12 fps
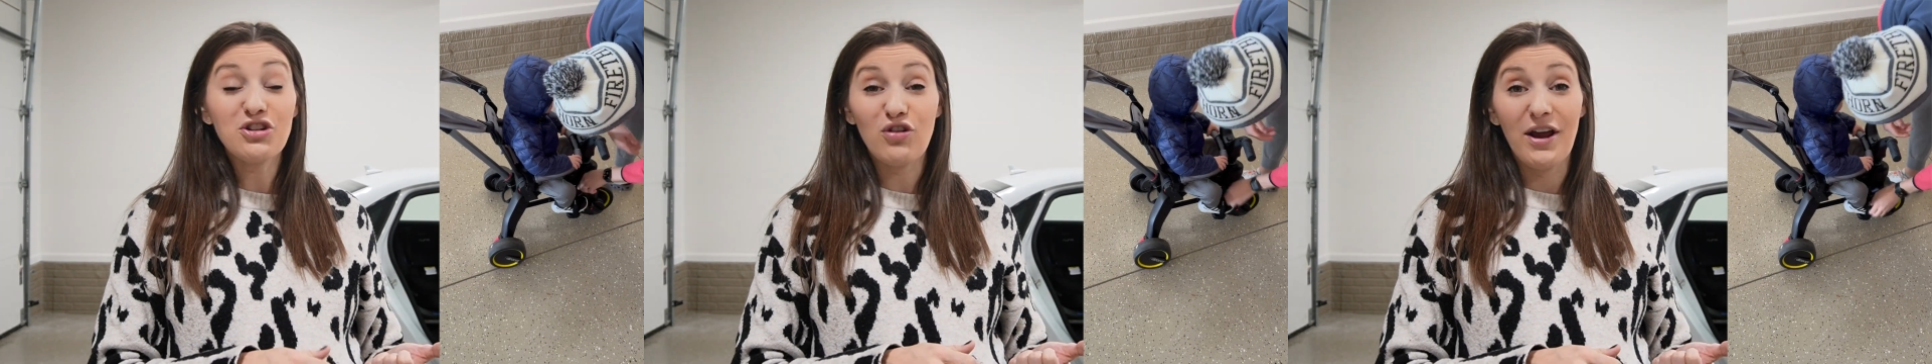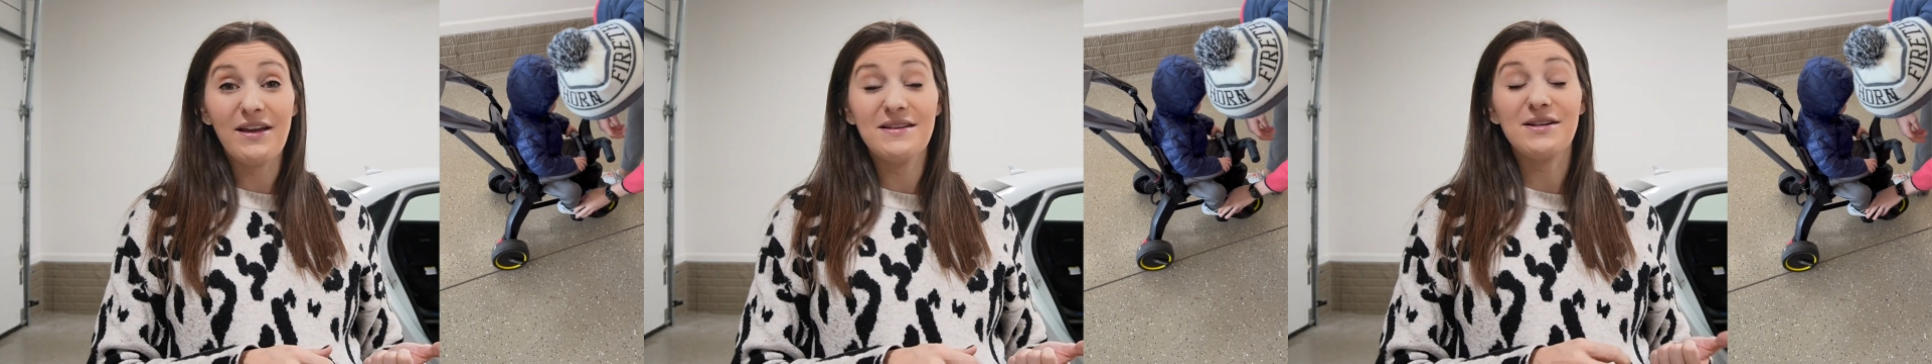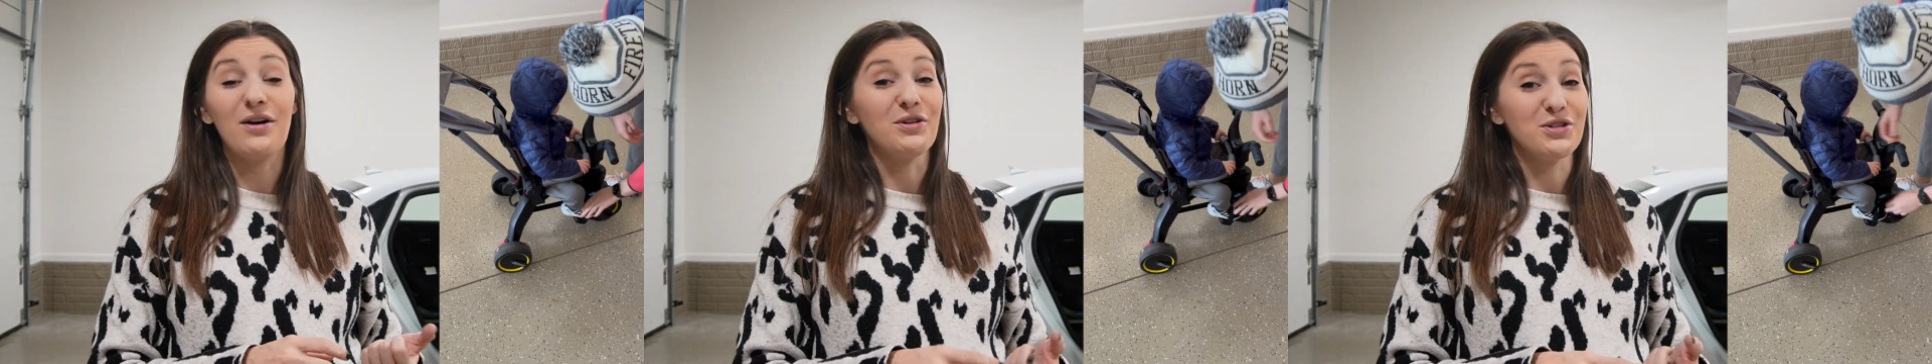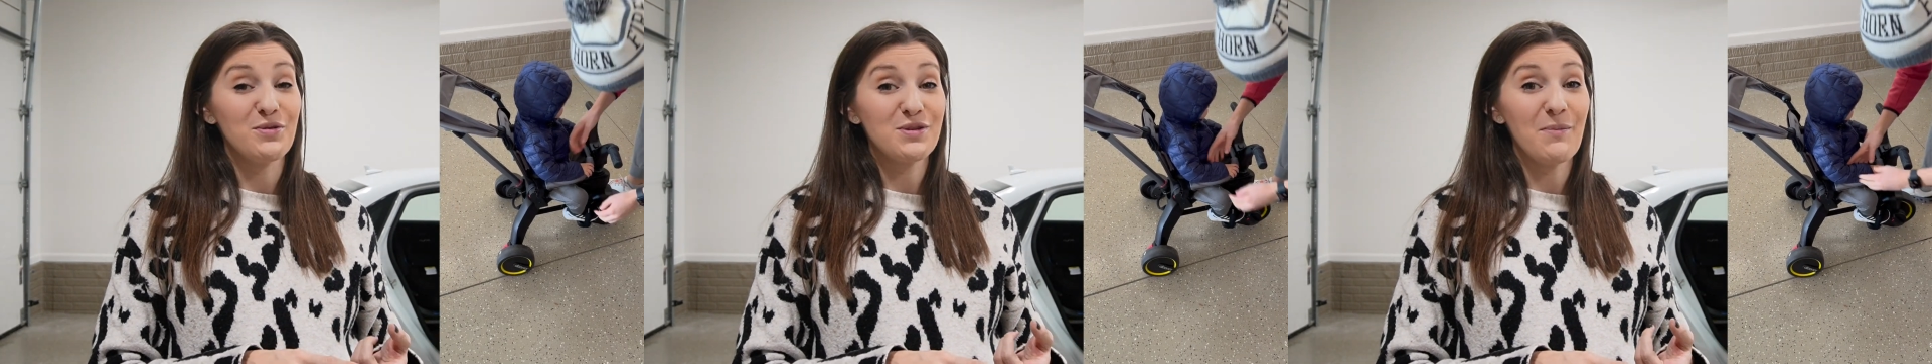trike is
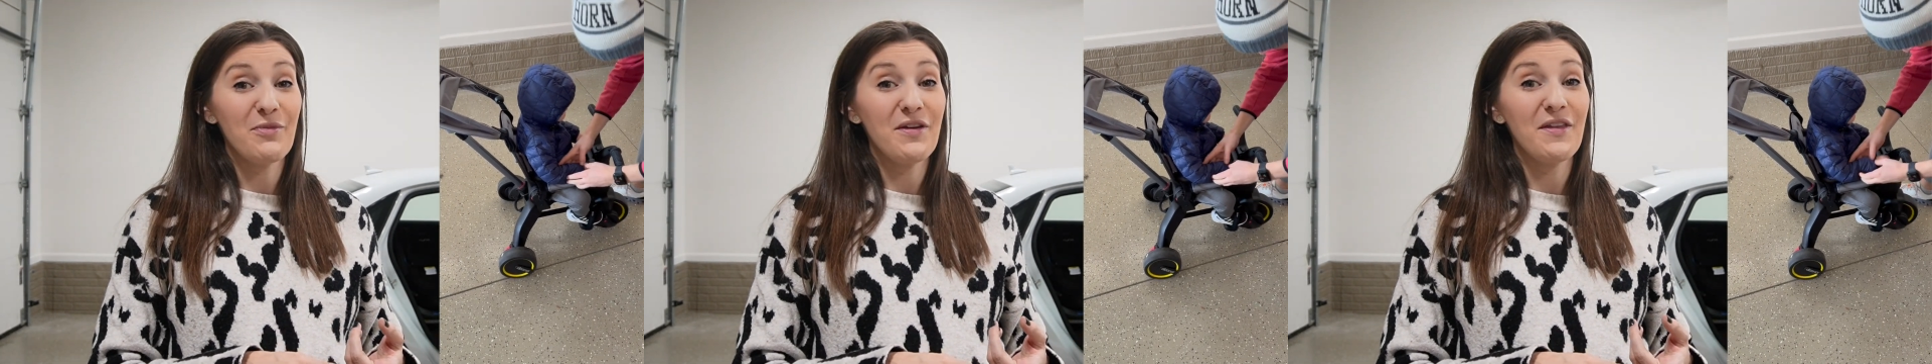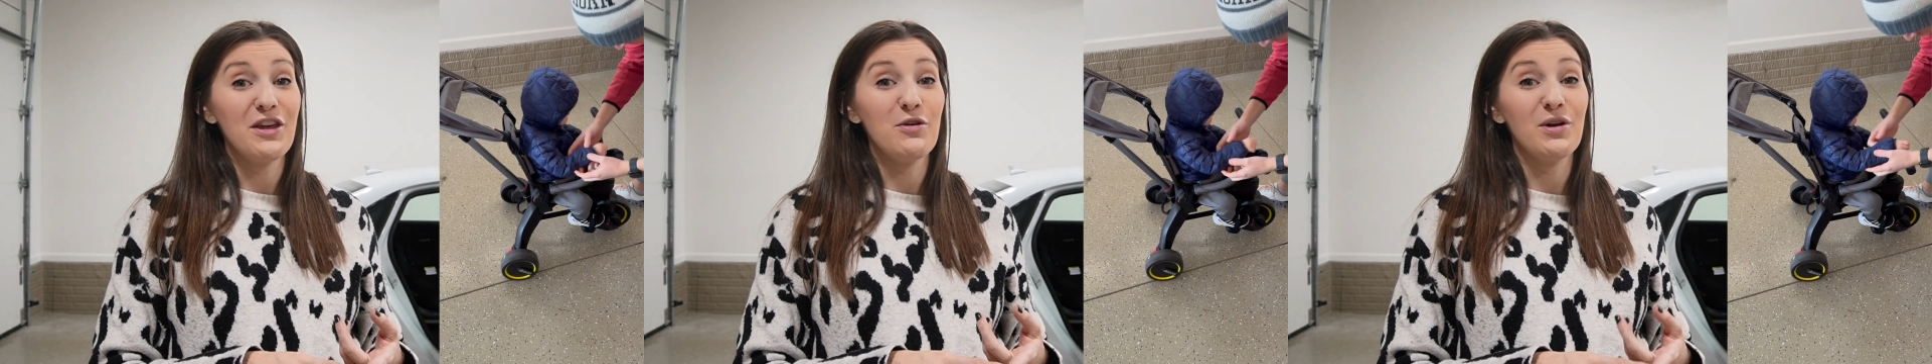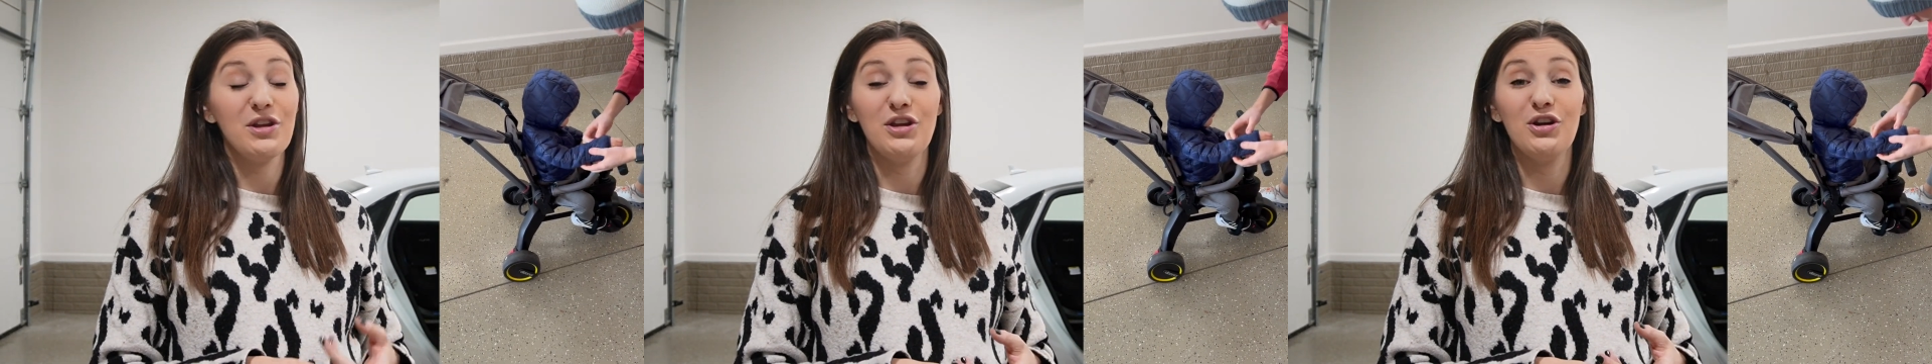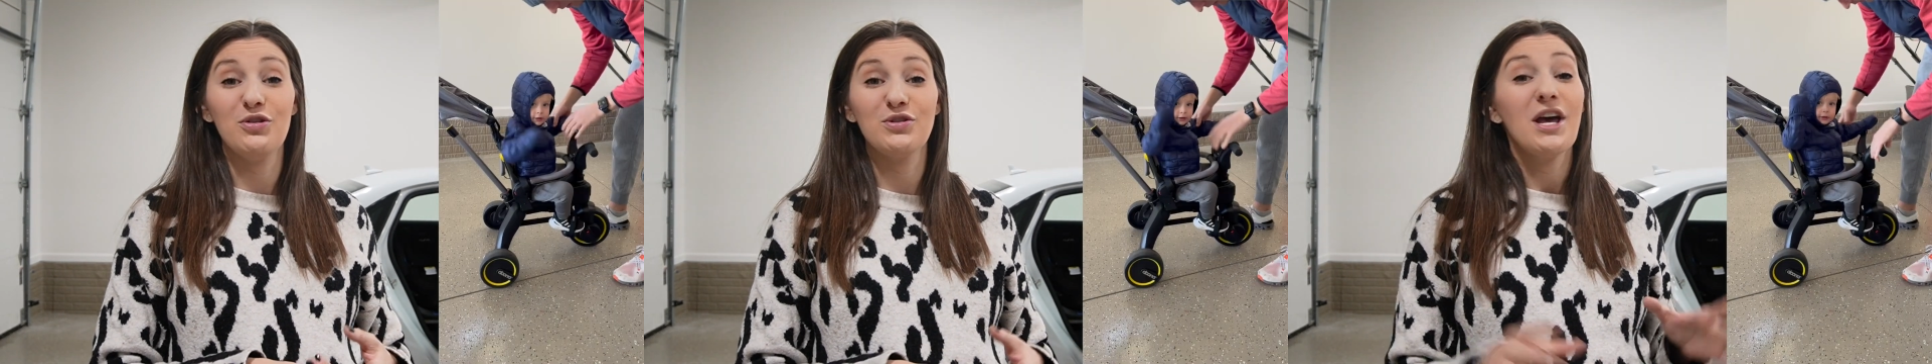also something that you can
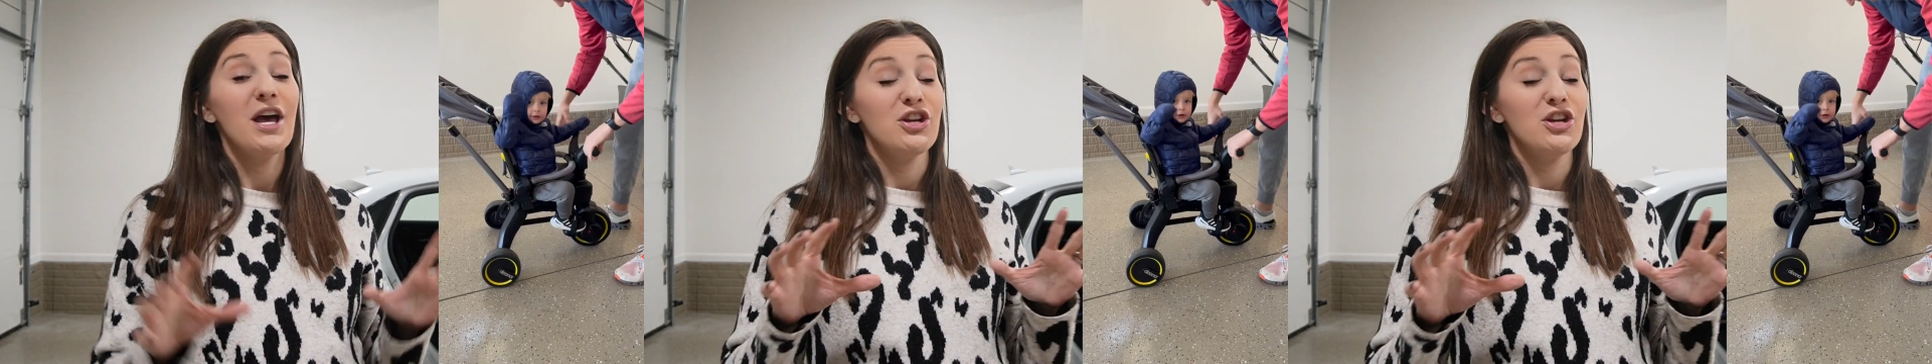use